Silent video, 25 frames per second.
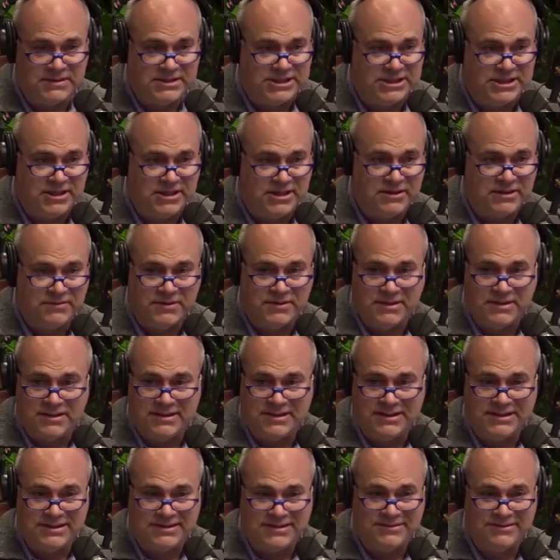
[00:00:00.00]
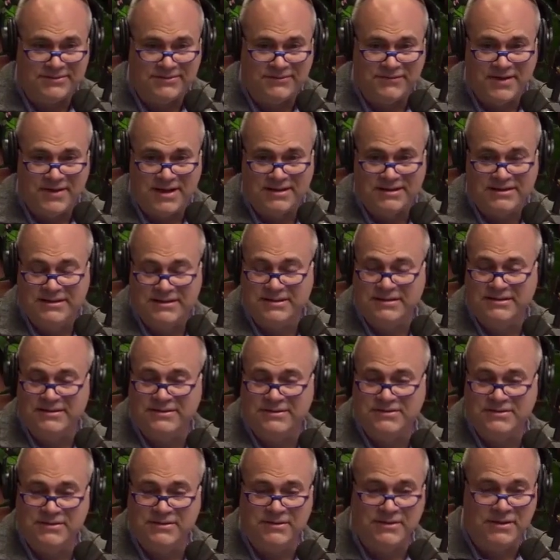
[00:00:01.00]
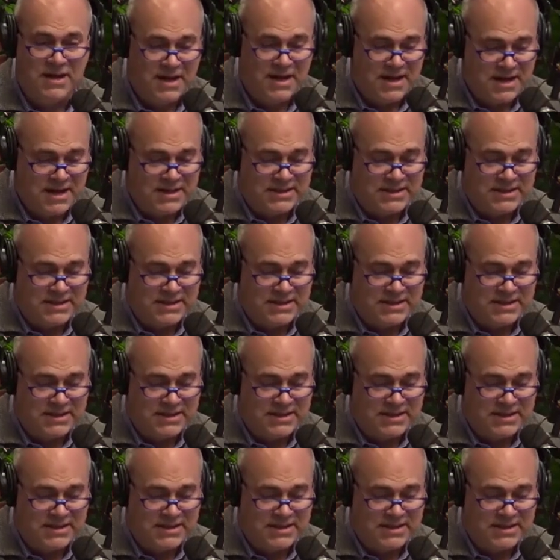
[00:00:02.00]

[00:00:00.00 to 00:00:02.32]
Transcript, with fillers: share it with additional volunteers or